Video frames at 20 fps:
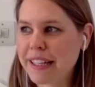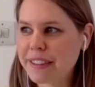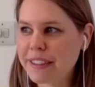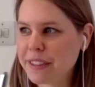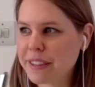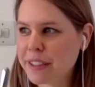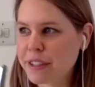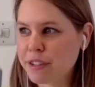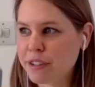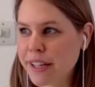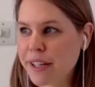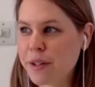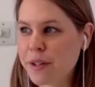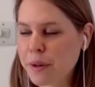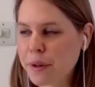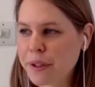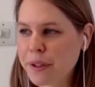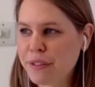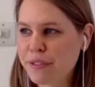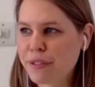that I got a great
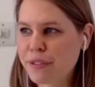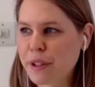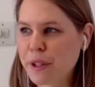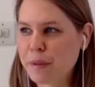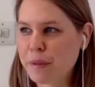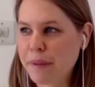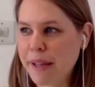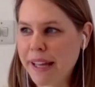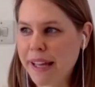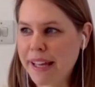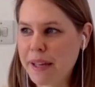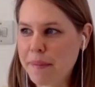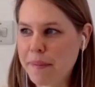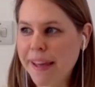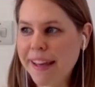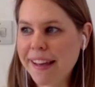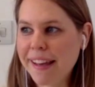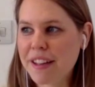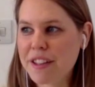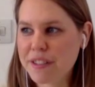quote from a
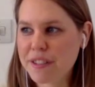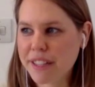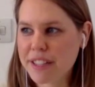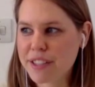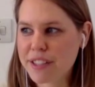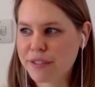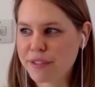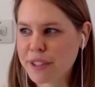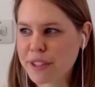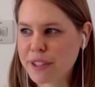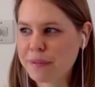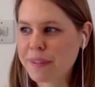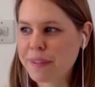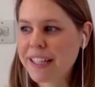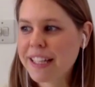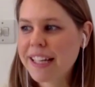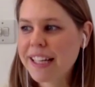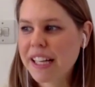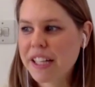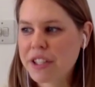PR director from,
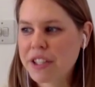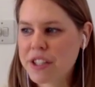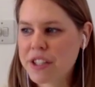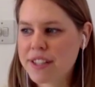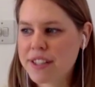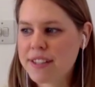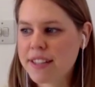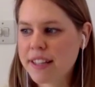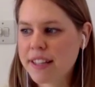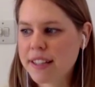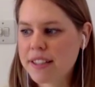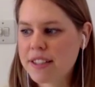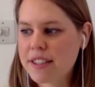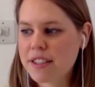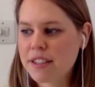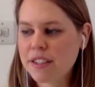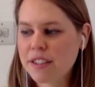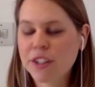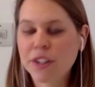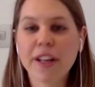and she said,
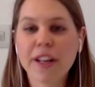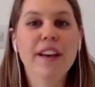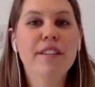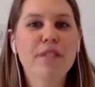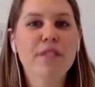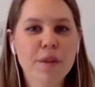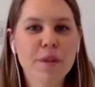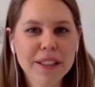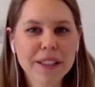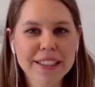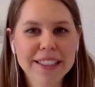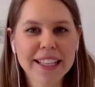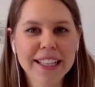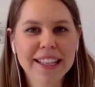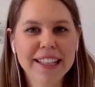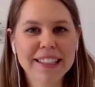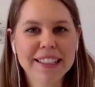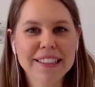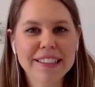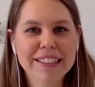you know, everyone
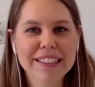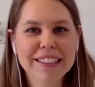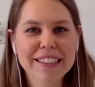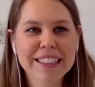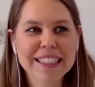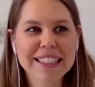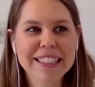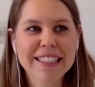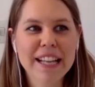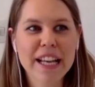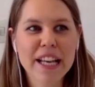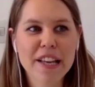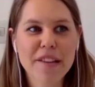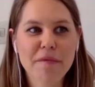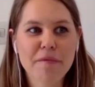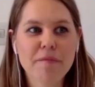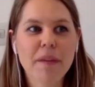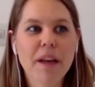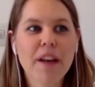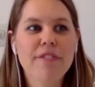can
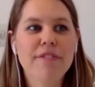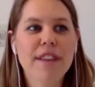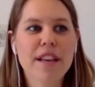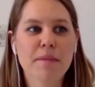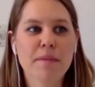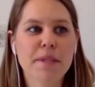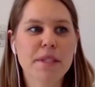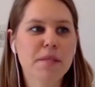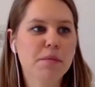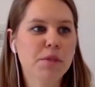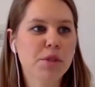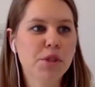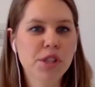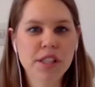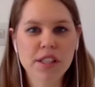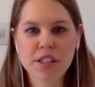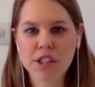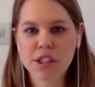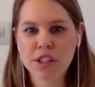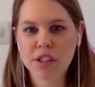name a famous
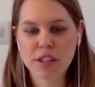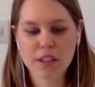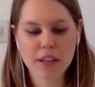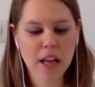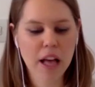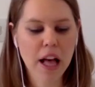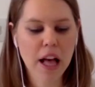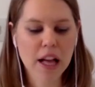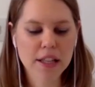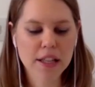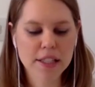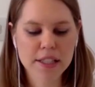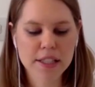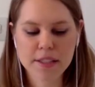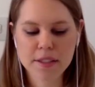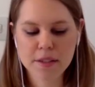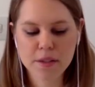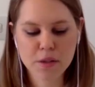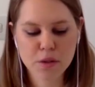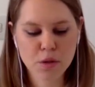musician,
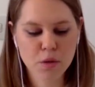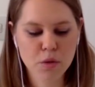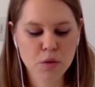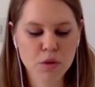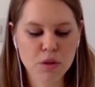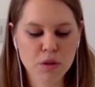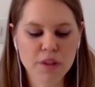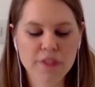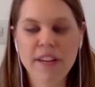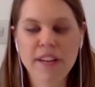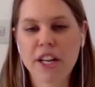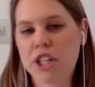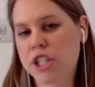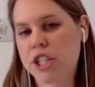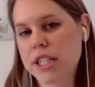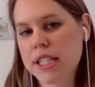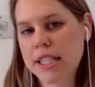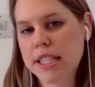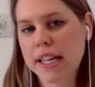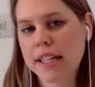artist, or
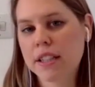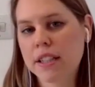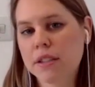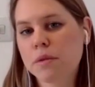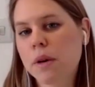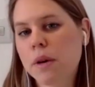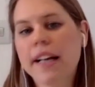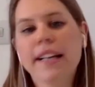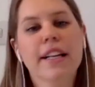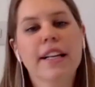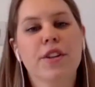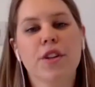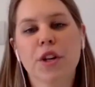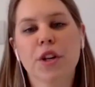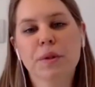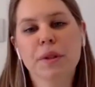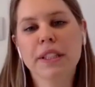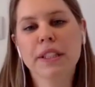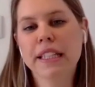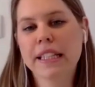fashion designer. Why can
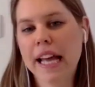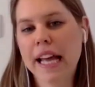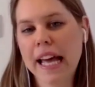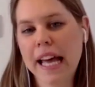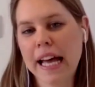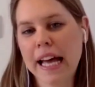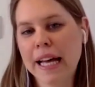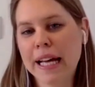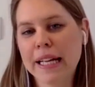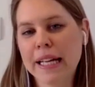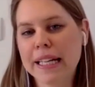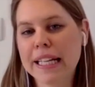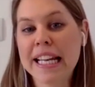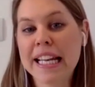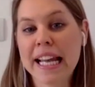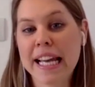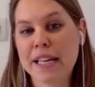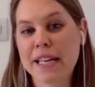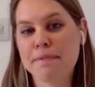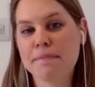no one uh,
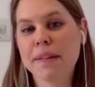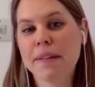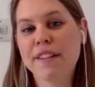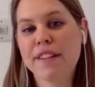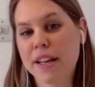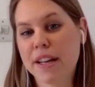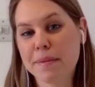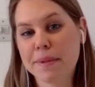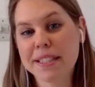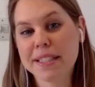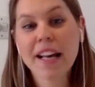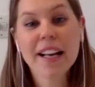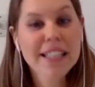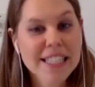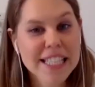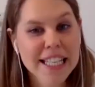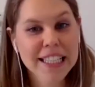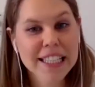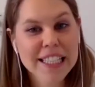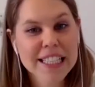name a famous
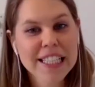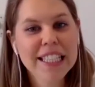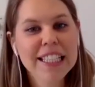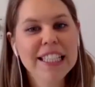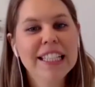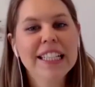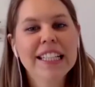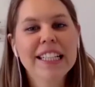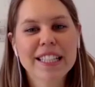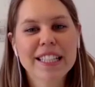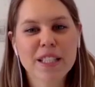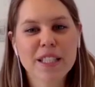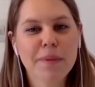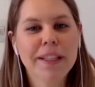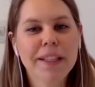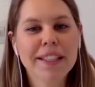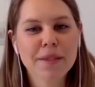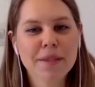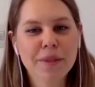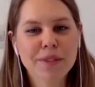architect? It's
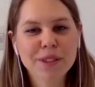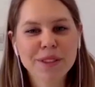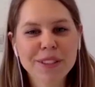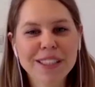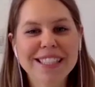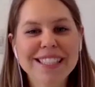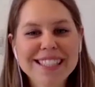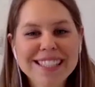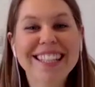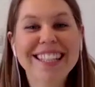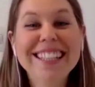because we've always